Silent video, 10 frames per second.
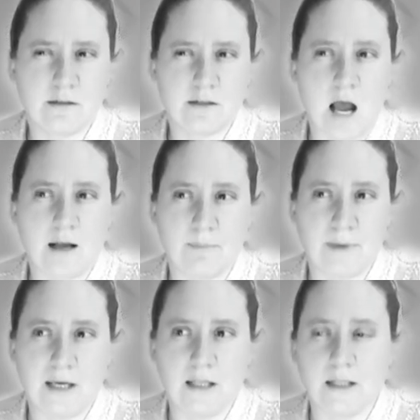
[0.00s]
stock
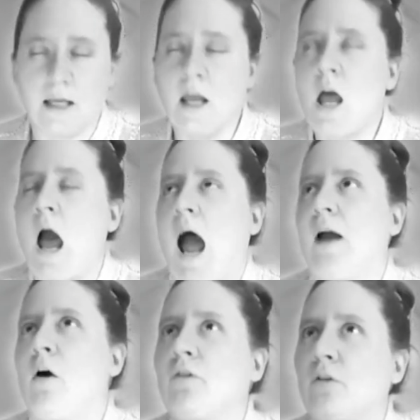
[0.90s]
immediately. I
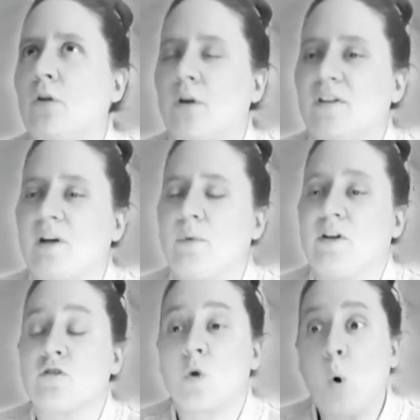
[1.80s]
also noticed that when
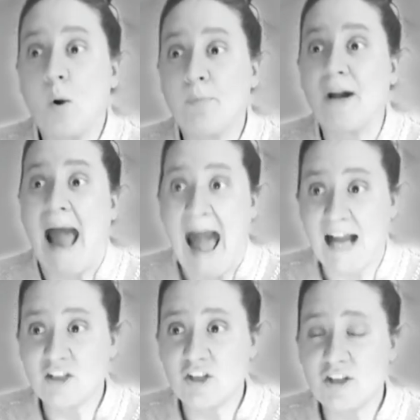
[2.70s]
there's corporate
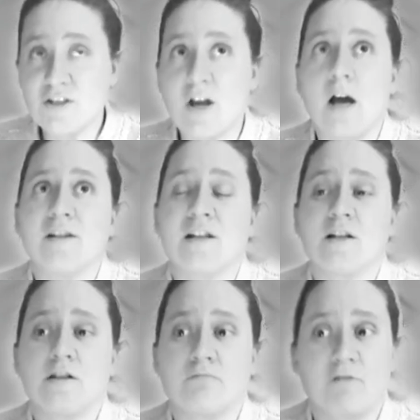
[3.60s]
actions, such
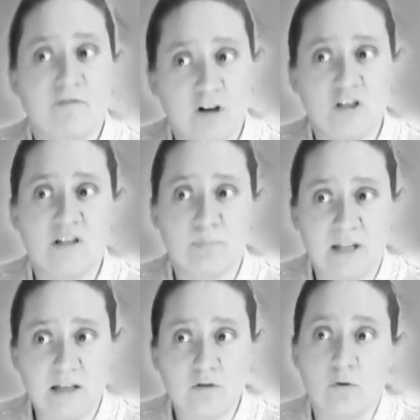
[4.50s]
as reverse
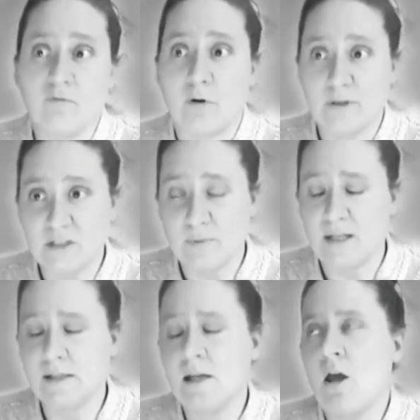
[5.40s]
splits or forward
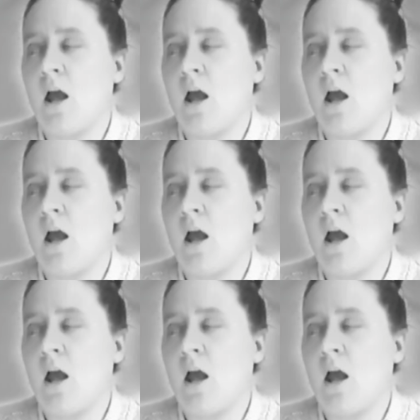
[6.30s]
splits,